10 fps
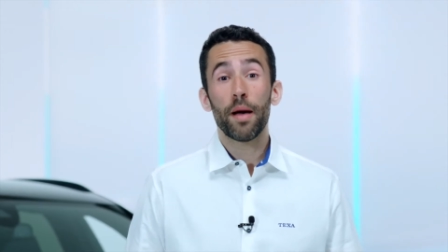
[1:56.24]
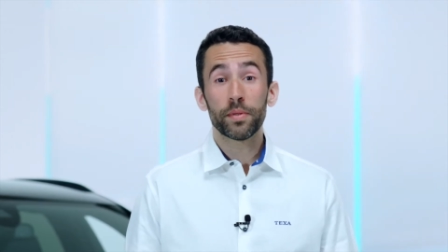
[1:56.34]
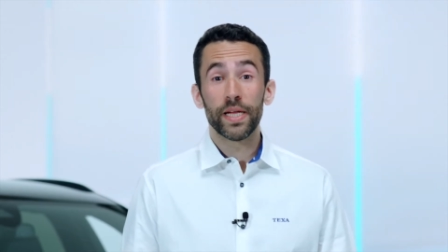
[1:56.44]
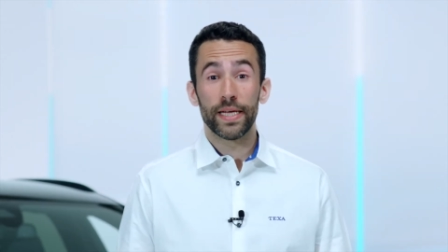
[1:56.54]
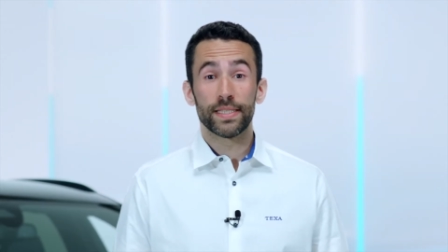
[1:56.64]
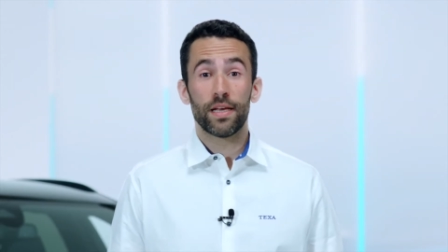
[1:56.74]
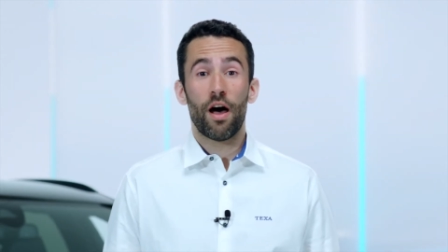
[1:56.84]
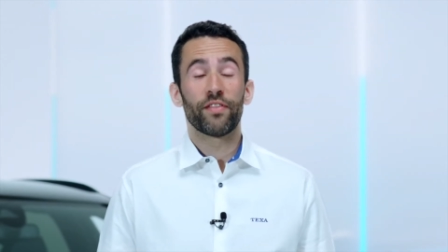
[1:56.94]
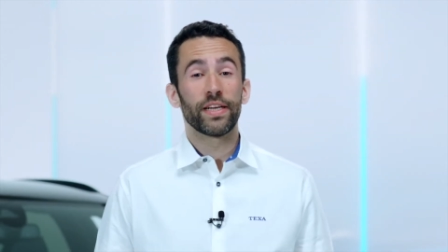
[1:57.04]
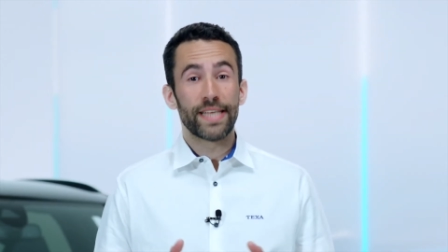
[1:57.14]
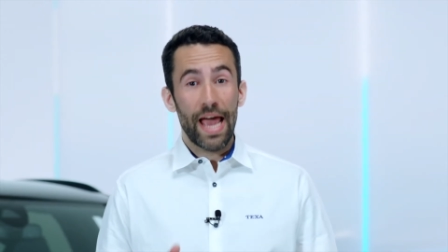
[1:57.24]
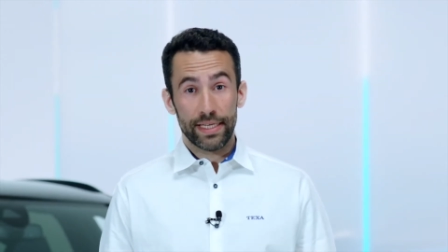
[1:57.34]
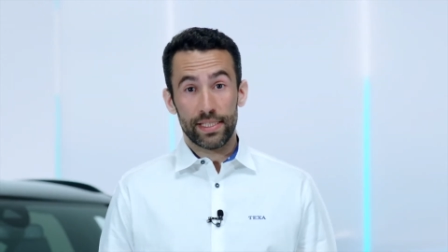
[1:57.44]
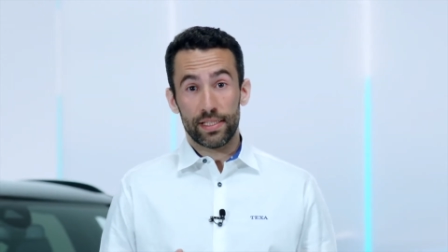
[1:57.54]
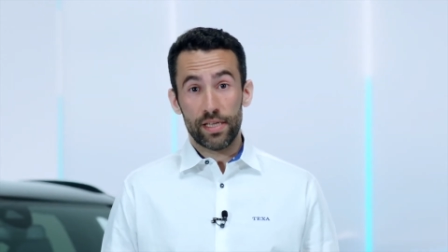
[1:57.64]
updates of the
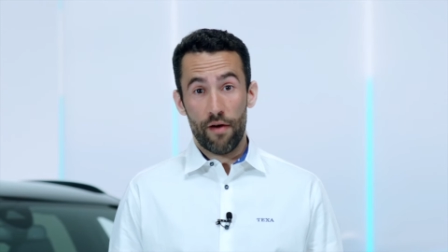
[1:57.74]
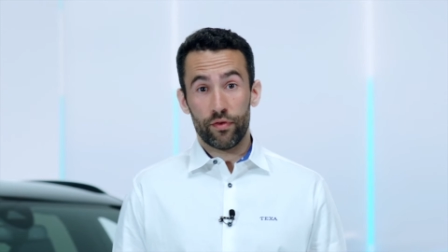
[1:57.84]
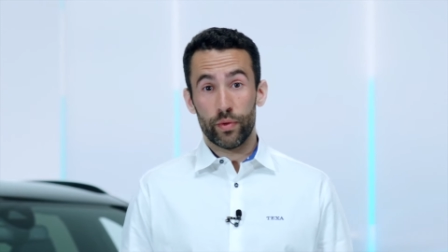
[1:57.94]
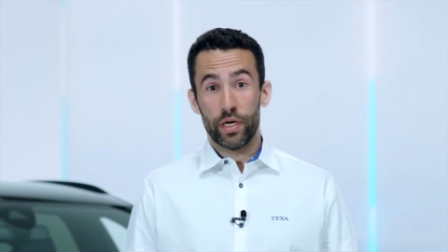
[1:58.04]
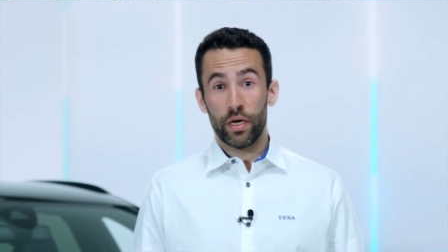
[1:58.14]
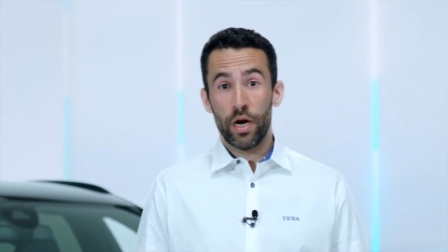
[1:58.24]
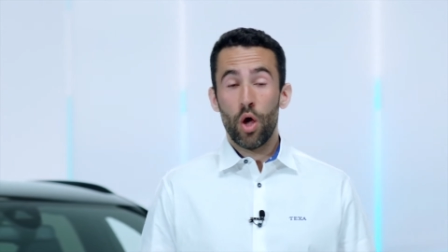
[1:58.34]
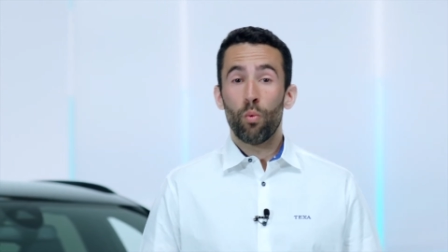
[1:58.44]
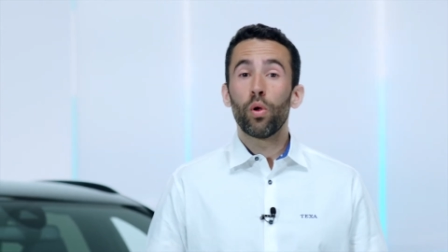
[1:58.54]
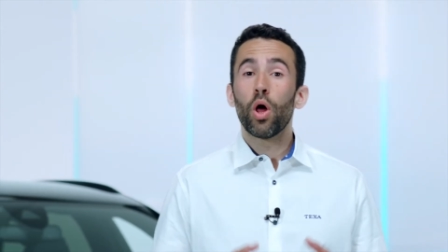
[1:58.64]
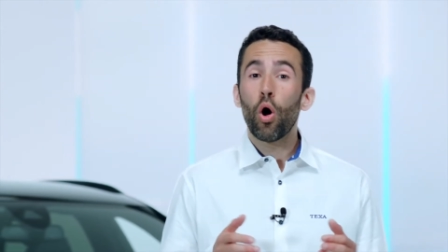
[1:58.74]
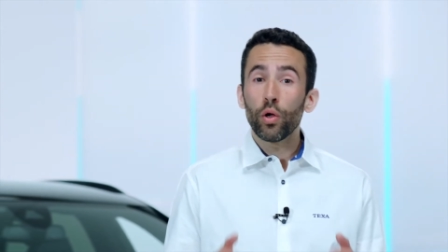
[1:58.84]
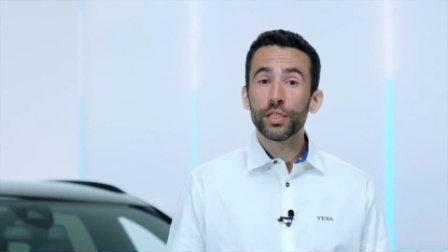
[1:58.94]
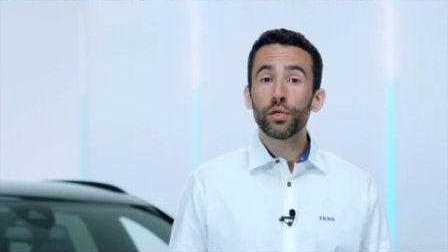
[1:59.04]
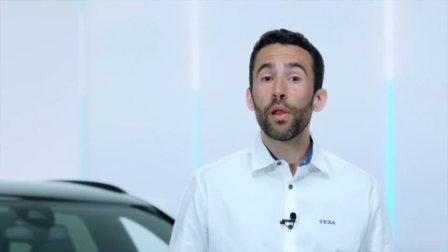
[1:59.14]
TEXA software will
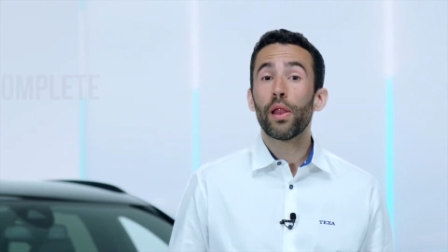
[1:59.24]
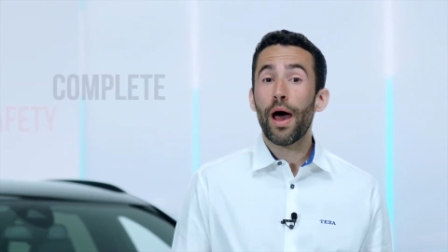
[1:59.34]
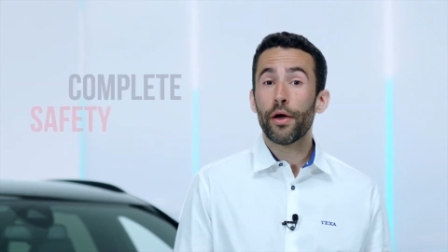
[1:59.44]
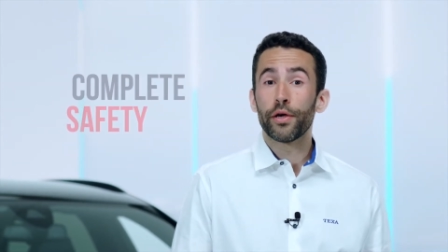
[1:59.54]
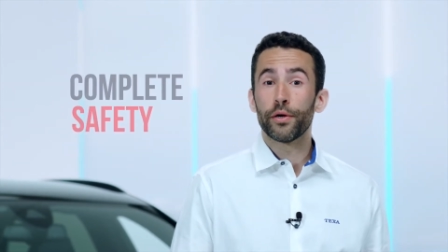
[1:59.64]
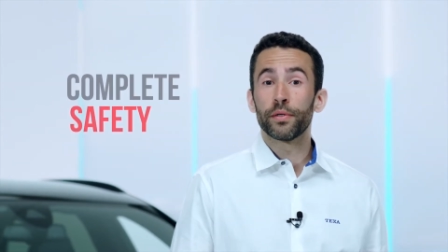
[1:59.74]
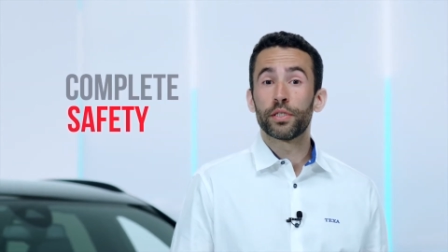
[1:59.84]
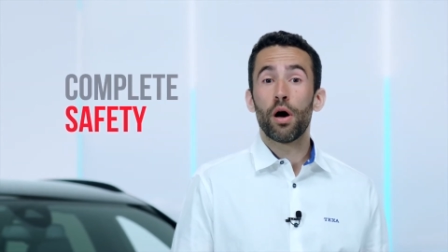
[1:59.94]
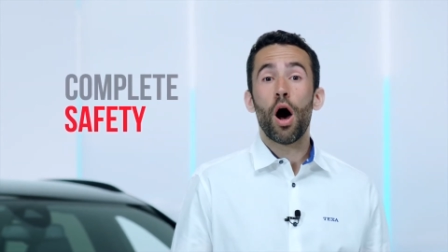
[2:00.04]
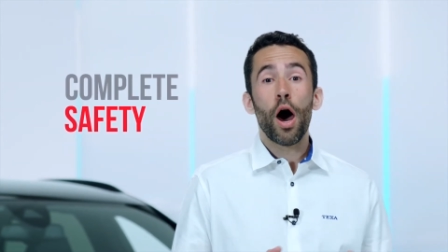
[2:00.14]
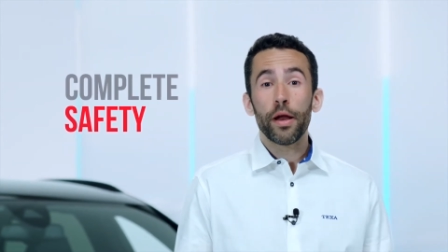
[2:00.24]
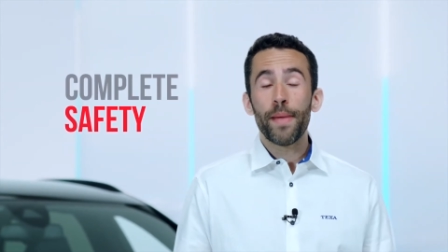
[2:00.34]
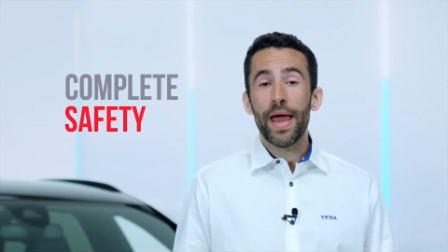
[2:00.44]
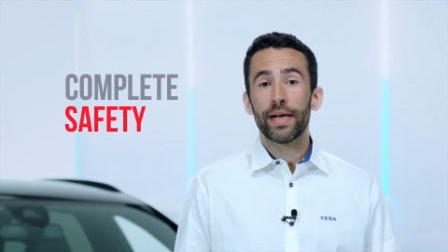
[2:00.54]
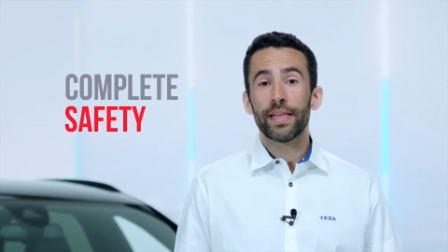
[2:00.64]
also allow you to
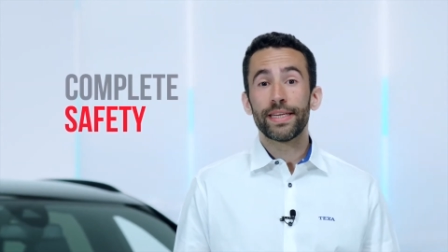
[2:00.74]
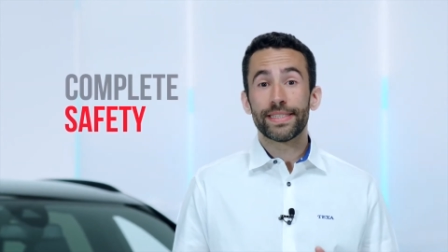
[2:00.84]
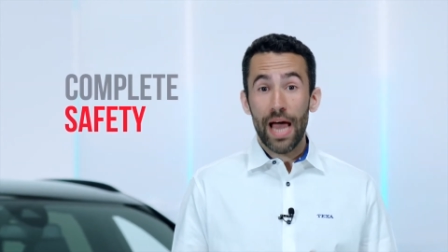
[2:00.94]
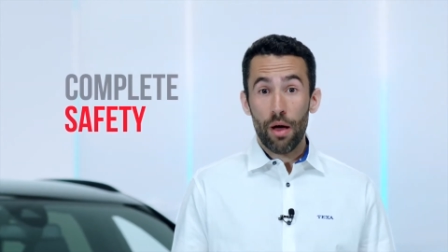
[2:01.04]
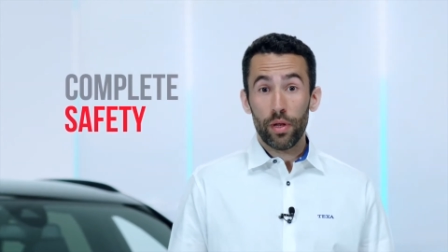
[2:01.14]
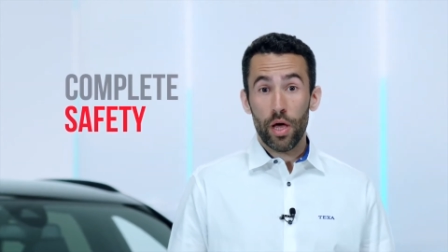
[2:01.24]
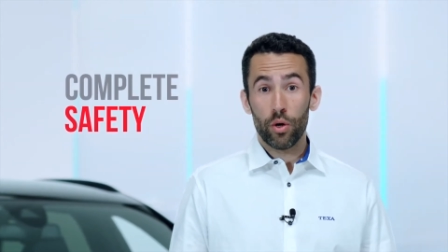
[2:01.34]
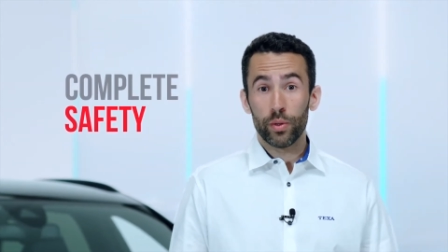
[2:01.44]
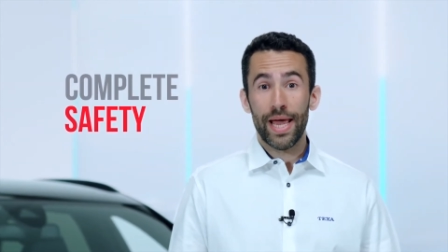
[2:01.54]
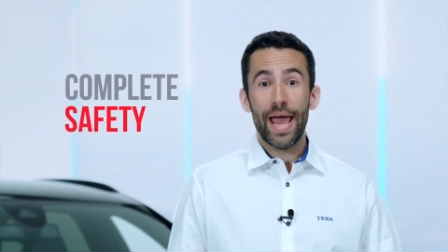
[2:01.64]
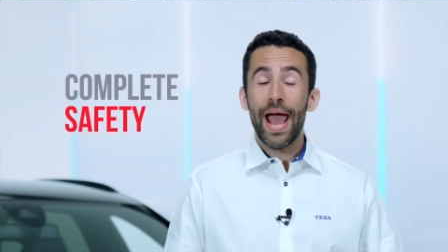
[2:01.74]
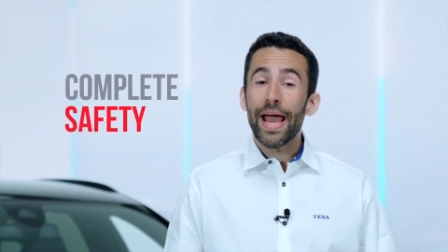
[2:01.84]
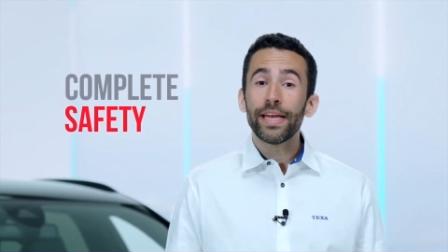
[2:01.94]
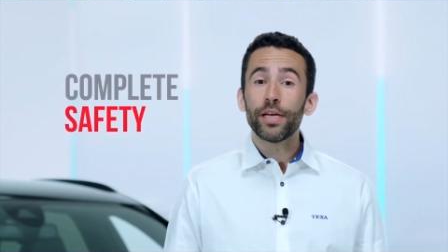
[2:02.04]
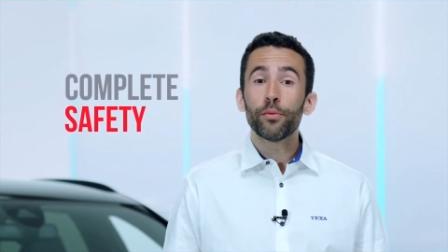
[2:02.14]
automatically download
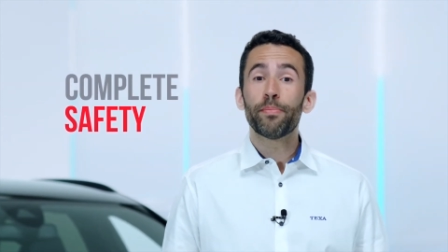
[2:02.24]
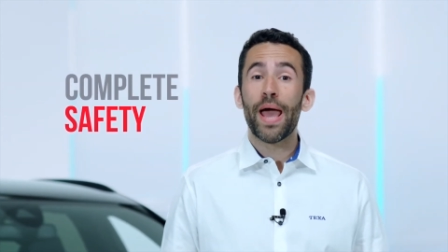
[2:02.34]
any new